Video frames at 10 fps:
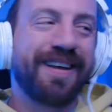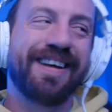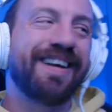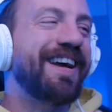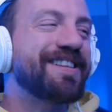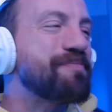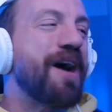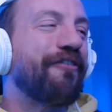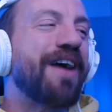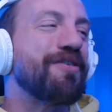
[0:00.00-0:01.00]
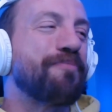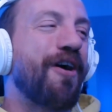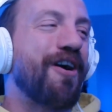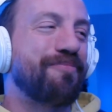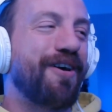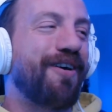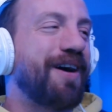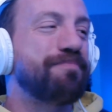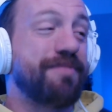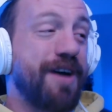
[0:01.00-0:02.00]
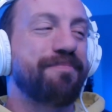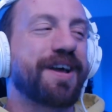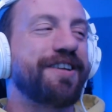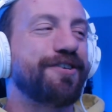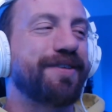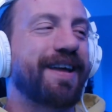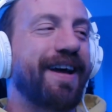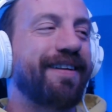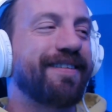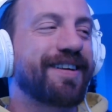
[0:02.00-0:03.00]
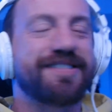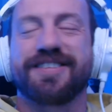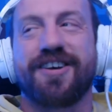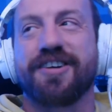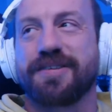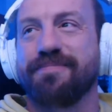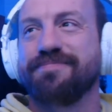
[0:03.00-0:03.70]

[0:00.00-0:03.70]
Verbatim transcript: it's my favorite part, bro. I'm, I'm gonna do it again because it's awesome.